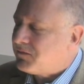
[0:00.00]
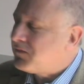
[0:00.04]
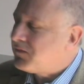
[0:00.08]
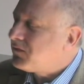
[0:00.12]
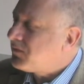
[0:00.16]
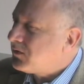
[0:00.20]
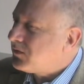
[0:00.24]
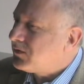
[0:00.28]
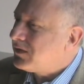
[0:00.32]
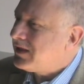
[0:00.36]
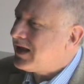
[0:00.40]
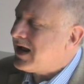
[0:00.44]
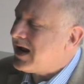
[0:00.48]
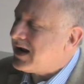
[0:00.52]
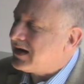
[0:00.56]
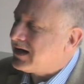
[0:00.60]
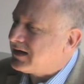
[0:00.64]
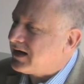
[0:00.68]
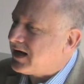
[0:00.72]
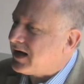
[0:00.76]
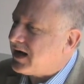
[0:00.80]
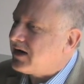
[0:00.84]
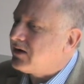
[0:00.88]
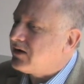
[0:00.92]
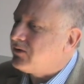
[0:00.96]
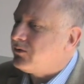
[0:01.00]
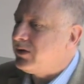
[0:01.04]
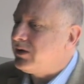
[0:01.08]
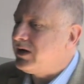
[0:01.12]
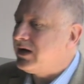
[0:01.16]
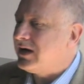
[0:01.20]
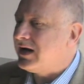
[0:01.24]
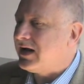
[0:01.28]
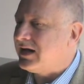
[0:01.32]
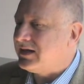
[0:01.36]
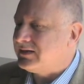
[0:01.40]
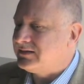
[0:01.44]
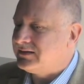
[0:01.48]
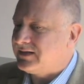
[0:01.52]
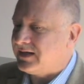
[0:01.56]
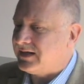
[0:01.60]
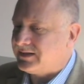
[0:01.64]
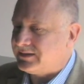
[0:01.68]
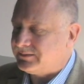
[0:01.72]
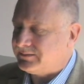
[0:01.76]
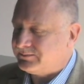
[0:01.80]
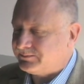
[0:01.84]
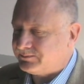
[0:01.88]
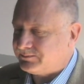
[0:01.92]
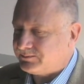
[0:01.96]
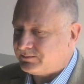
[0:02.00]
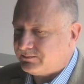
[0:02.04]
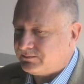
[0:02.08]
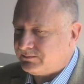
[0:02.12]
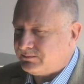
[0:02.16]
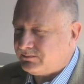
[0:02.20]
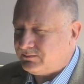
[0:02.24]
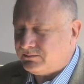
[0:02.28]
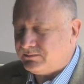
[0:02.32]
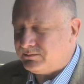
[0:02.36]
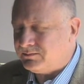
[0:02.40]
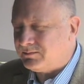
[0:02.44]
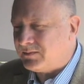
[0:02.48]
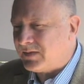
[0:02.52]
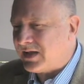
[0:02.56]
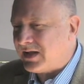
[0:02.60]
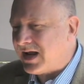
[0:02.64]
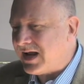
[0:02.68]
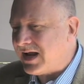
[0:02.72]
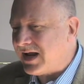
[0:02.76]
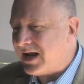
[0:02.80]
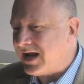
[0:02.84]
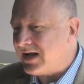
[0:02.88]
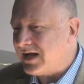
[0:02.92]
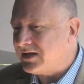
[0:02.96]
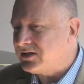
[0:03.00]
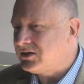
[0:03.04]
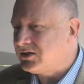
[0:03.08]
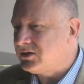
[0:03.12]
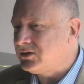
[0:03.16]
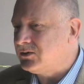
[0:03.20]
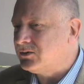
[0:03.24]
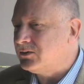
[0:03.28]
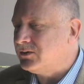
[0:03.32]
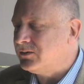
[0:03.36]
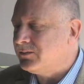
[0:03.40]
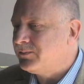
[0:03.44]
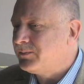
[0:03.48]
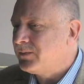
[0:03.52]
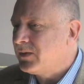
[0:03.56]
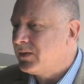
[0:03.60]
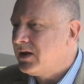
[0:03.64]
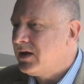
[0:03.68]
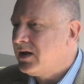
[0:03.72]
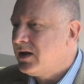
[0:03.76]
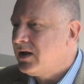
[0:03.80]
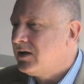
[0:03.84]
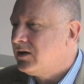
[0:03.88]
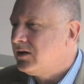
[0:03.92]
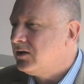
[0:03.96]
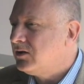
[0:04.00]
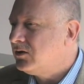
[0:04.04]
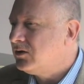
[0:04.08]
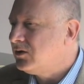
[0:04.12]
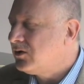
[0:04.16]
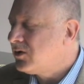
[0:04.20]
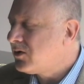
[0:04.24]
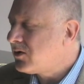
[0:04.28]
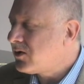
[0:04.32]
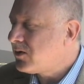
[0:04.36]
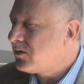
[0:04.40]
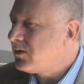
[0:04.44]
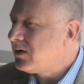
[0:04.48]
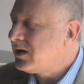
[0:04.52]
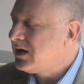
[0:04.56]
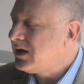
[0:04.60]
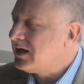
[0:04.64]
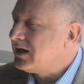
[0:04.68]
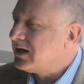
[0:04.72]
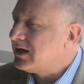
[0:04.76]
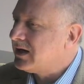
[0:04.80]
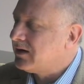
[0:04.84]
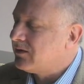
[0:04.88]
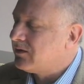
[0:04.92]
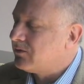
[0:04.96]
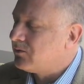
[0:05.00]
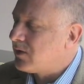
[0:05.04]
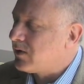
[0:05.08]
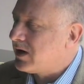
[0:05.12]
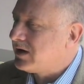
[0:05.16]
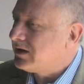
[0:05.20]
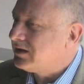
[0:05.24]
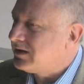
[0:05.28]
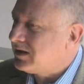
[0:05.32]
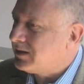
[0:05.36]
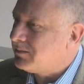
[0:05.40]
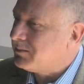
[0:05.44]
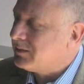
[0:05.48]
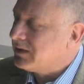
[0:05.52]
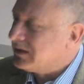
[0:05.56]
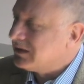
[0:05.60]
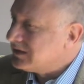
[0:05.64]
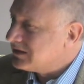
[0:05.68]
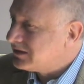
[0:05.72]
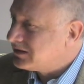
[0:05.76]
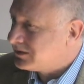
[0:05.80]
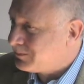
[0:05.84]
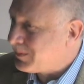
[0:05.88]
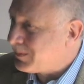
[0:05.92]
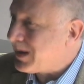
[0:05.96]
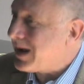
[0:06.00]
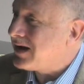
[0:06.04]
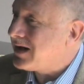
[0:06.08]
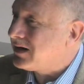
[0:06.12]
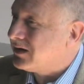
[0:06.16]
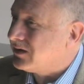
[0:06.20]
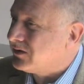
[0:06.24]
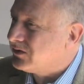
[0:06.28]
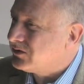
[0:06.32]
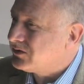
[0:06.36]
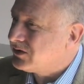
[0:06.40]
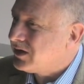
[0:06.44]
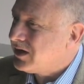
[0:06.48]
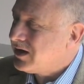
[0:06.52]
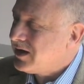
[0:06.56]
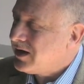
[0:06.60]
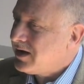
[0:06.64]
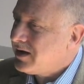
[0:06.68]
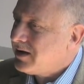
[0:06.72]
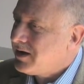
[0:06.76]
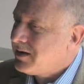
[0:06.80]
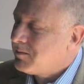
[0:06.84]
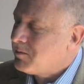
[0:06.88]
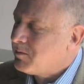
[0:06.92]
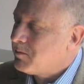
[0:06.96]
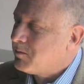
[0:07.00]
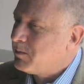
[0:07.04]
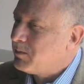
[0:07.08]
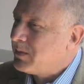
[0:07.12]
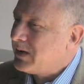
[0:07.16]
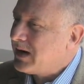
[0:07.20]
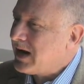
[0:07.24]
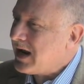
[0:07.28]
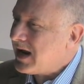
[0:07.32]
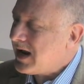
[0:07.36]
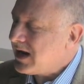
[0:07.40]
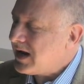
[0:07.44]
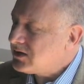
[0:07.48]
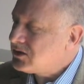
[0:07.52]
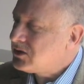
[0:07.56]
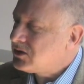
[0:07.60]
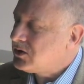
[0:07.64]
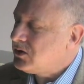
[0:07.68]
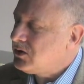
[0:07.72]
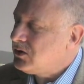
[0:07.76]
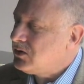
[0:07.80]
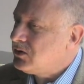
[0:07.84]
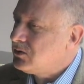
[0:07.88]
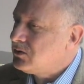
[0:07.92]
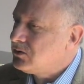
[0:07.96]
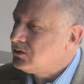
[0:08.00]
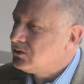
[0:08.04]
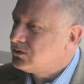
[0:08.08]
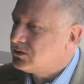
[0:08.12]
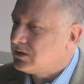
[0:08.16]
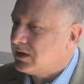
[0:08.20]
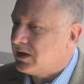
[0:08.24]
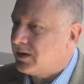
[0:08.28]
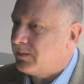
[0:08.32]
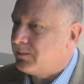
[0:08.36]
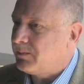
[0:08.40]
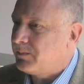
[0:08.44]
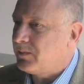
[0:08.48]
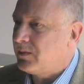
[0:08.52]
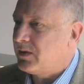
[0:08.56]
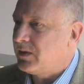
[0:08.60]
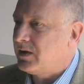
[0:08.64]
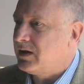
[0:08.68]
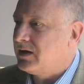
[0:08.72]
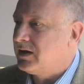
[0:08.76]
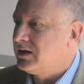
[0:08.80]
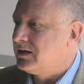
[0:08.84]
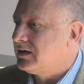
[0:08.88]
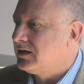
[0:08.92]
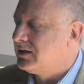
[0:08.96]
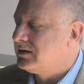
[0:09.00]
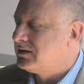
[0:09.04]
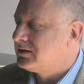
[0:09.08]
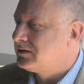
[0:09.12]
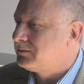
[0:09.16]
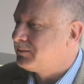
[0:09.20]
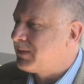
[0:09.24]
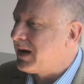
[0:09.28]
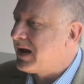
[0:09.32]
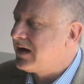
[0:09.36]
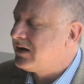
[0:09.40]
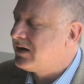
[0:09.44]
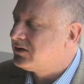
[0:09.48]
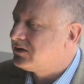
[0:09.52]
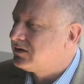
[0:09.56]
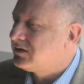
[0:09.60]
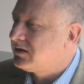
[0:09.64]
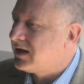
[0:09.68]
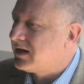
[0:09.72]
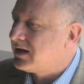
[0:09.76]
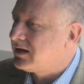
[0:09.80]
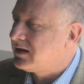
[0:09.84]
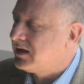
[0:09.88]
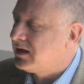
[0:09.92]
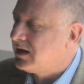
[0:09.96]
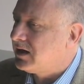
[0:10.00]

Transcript: For that, I realized that I had to not only write them in Spanish, but I had to use a Spanish that